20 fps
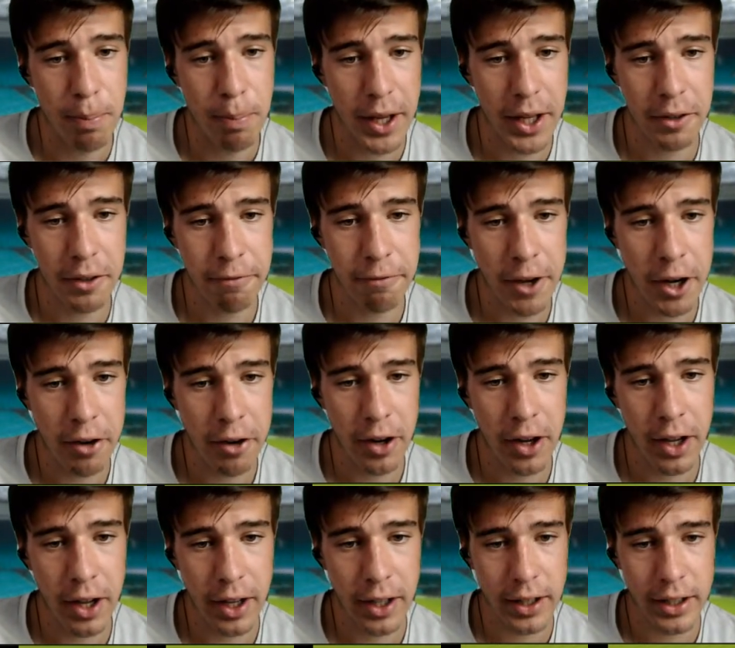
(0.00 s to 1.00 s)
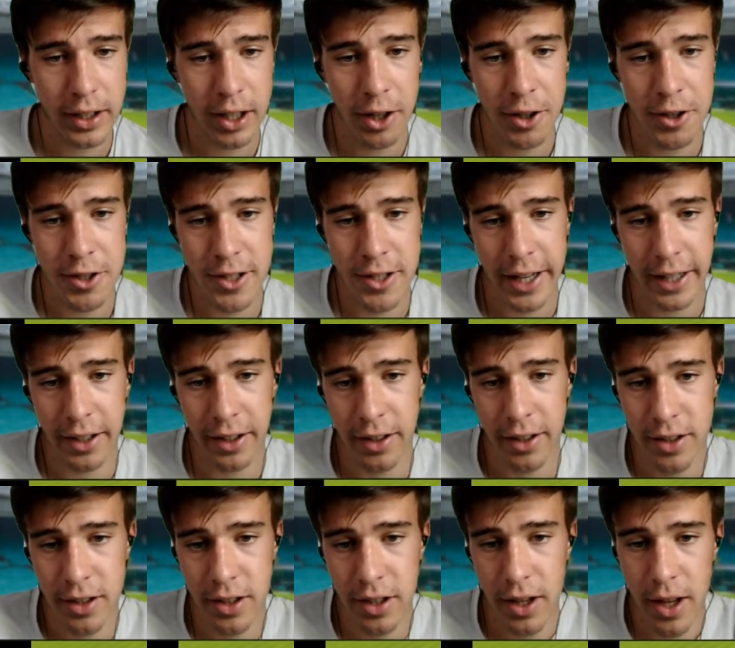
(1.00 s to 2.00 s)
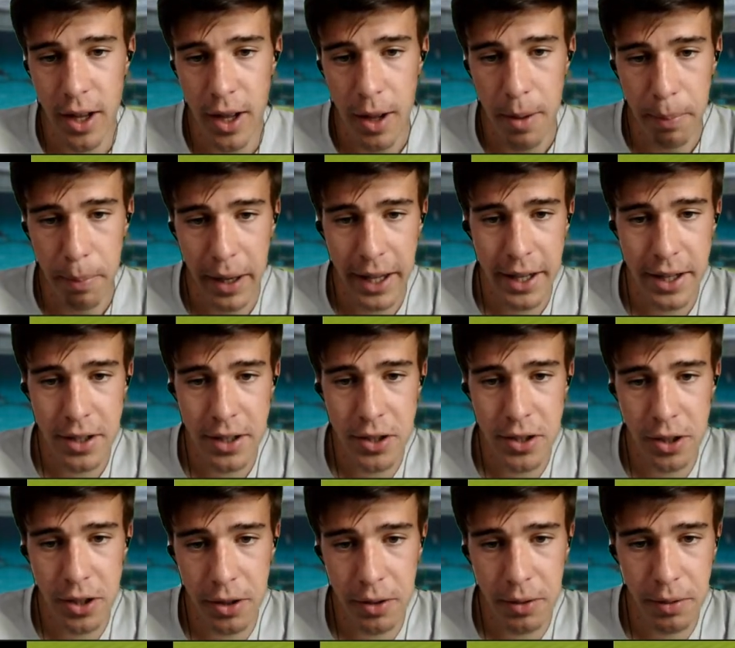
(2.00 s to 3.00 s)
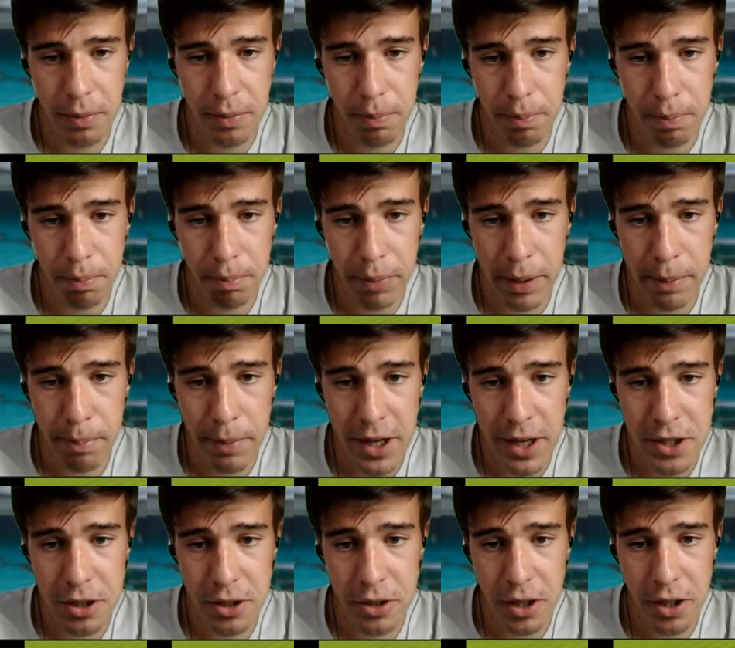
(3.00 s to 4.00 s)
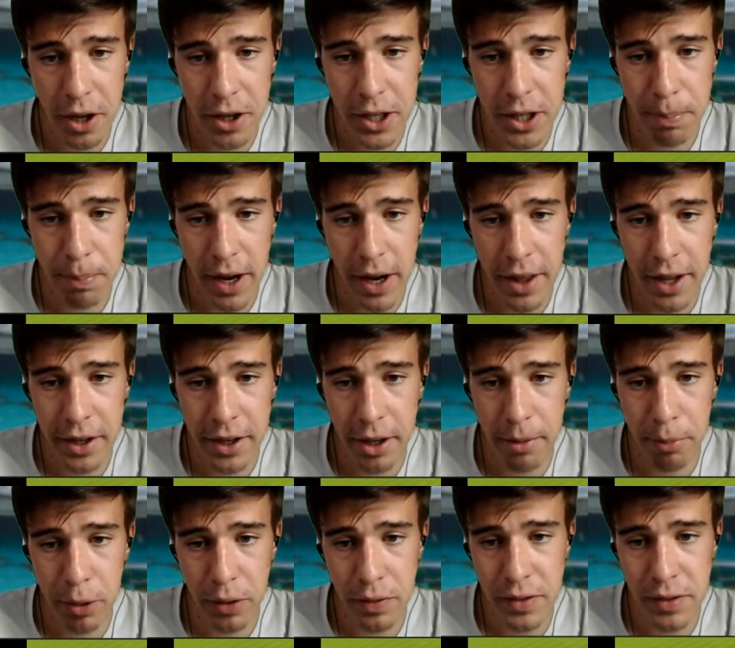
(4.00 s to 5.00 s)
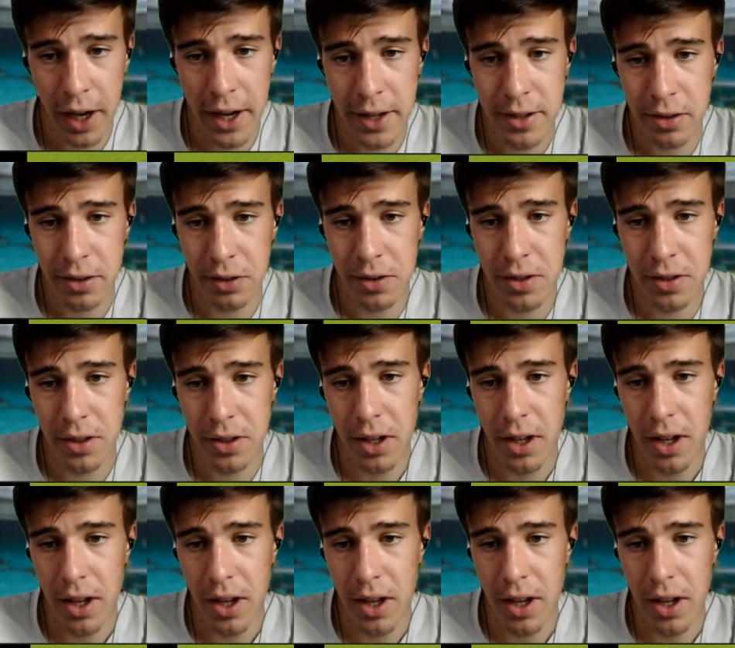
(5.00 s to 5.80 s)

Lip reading: Being Federer a close second, players shouldn't be measured only by their number of titles,